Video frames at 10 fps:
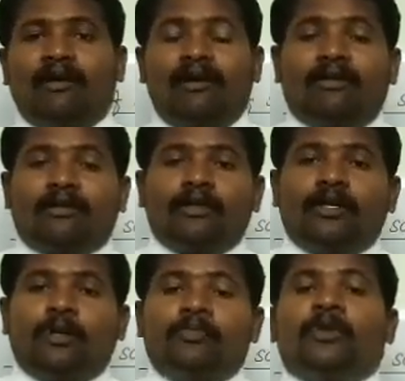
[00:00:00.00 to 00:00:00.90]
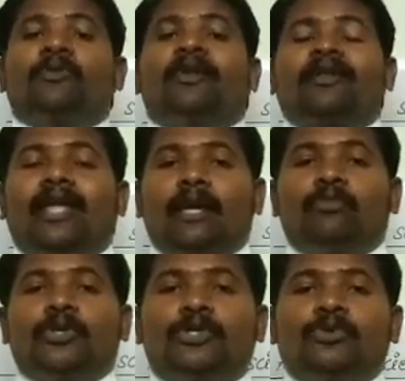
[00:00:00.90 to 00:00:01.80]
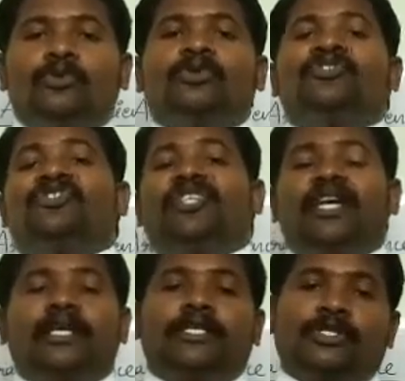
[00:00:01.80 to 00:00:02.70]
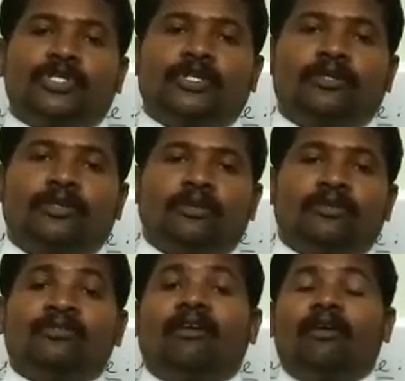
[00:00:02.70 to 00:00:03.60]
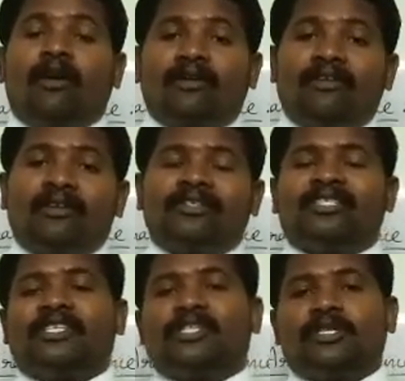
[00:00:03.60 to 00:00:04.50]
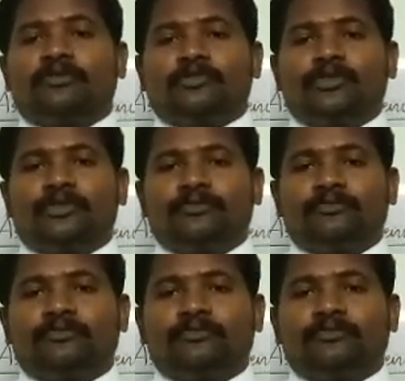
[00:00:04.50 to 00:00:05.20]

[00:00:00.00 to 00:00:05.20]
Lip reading: or people are able to change the organ systems.